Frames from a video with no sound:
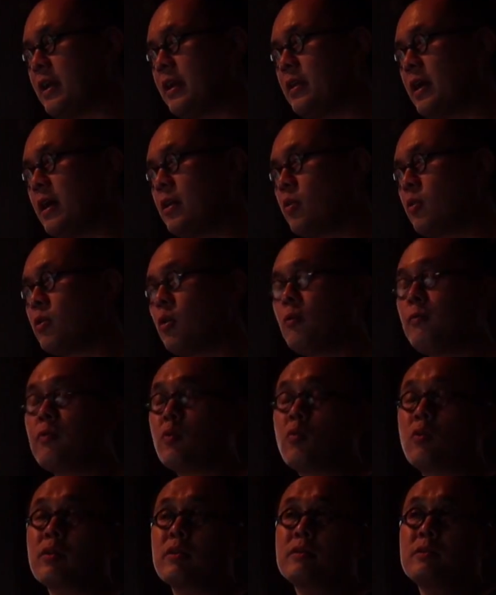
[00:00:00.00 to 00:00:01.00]
And I, I don't know if
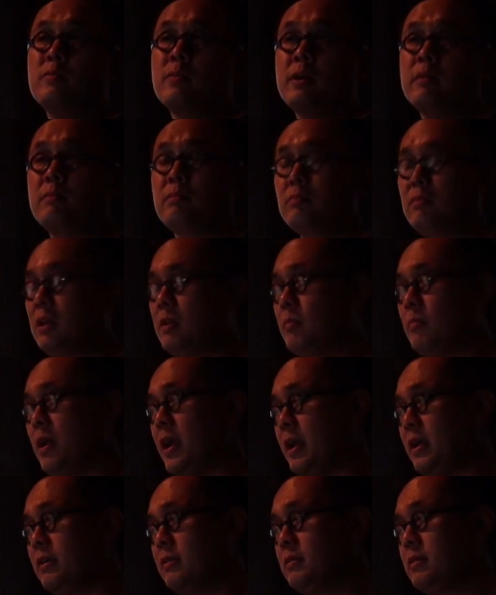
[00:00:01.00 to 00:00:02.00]
it works, but it
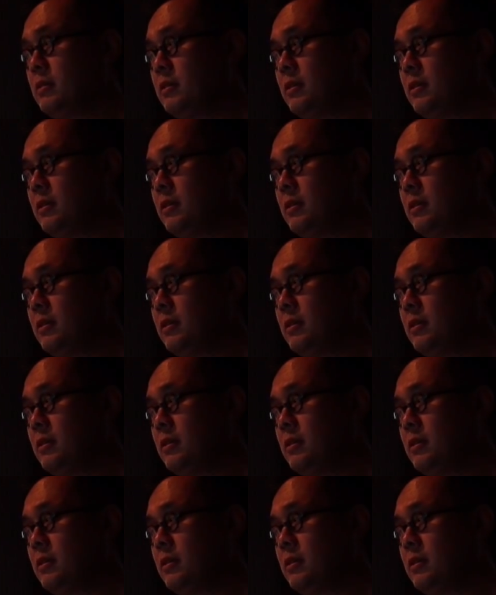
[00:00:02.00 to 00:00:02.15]
may.